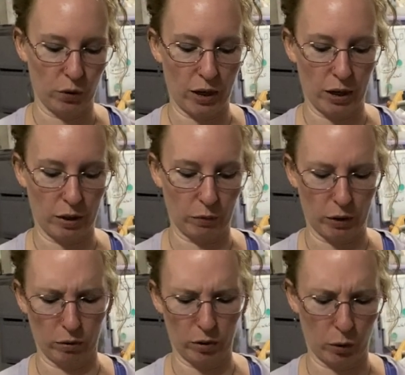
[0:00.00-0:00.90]
that and if I
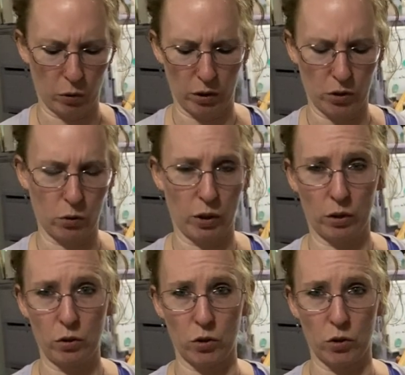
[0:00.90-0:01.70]
really wanted to I could